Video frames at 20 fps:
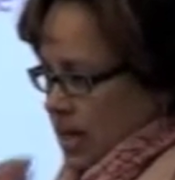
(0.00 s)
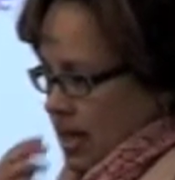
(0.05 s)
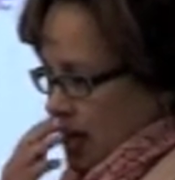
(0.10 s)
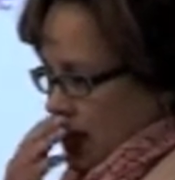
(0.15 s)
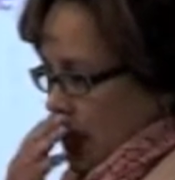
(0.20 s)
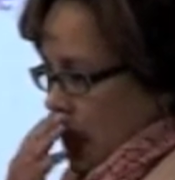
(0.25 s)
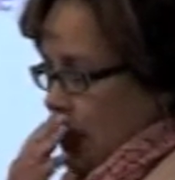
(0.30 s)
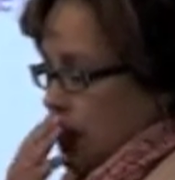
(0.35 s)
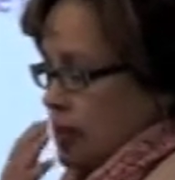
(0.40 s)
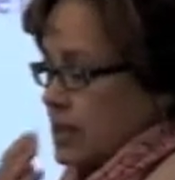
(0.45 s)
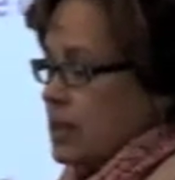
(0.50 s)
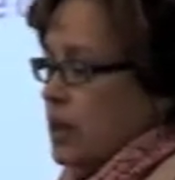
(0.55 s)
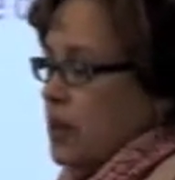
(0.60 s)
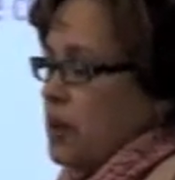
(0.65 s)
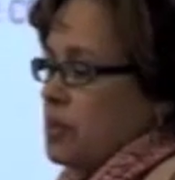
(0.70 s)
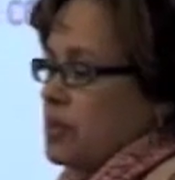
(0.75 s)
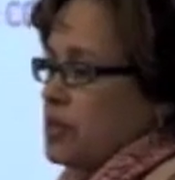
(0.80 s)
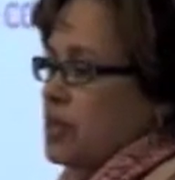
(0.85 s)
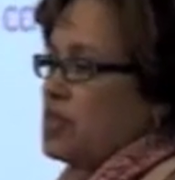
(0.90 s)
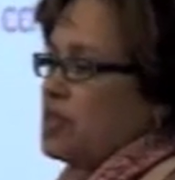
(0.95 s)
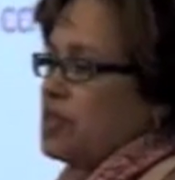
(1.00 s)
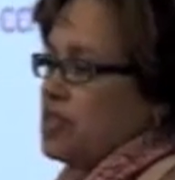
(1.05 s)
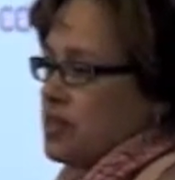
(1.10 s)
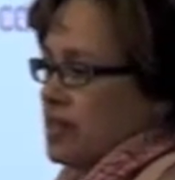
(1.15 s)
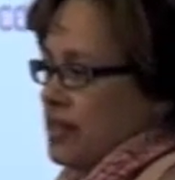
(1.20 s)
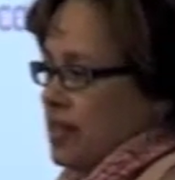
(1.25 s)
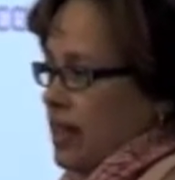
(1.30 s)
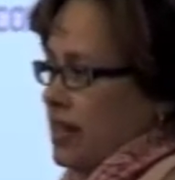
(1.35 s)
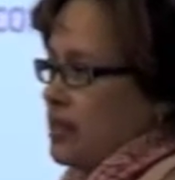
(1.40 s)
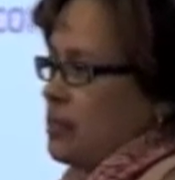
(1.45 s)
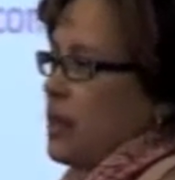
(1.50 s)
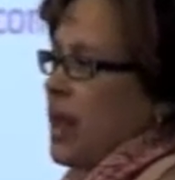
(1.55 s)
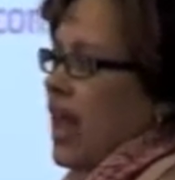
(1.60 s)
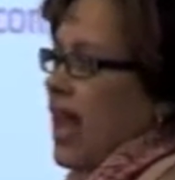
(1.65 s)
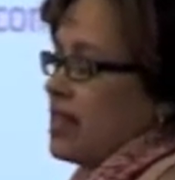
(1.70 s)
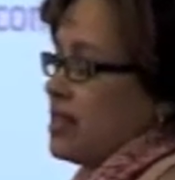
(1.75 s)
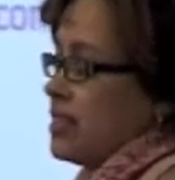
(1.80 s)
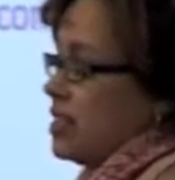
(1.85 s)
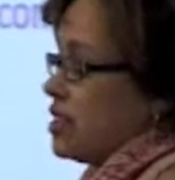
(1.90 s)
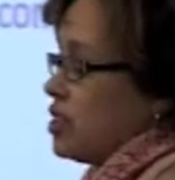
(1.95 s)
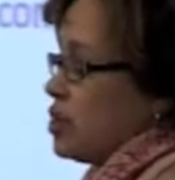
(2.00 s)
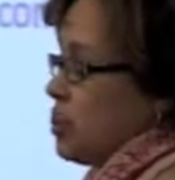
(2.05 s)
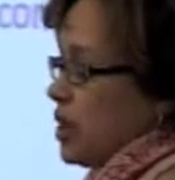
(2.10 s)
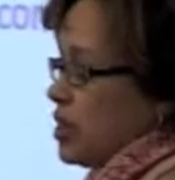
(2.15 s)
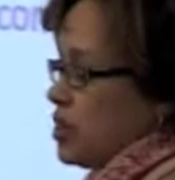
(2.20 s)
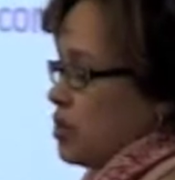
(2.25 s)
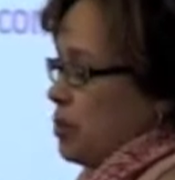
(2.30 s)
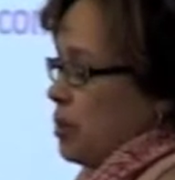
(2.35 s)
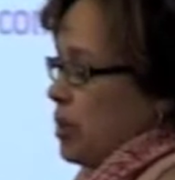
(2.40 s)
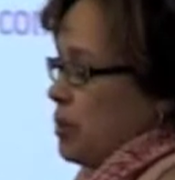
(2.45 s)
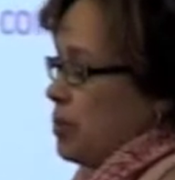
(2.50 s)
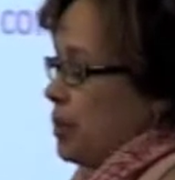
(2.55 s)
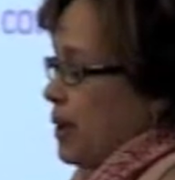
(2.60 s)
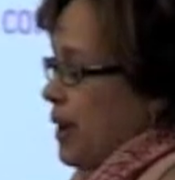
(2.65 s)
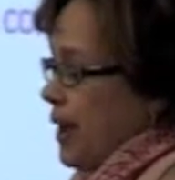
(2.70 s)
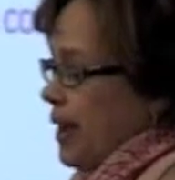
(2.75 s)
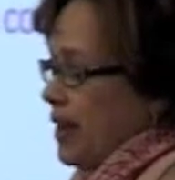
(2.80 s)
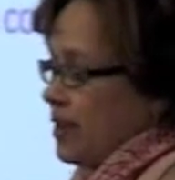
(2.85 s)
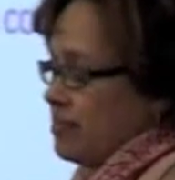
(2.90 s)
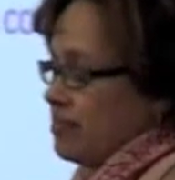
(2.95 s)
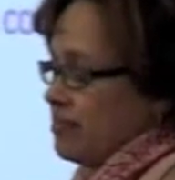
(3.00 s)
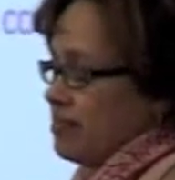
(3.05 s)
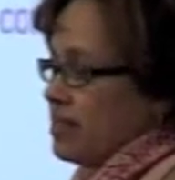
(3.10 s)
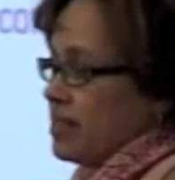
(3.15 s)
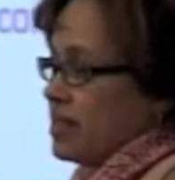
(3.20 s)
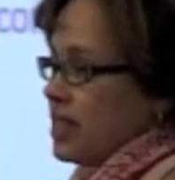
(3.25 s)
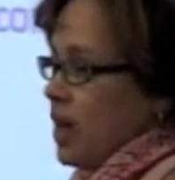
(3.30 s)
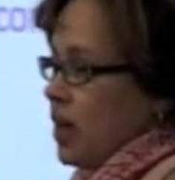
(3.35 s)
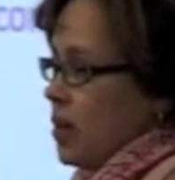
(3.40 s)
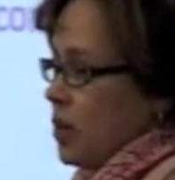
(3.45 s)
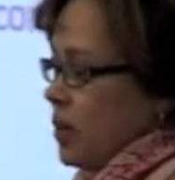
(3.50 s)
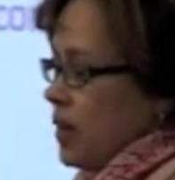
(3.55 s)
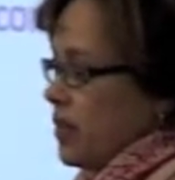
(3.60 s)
Yeah, so we had 6 weeks to prepare. So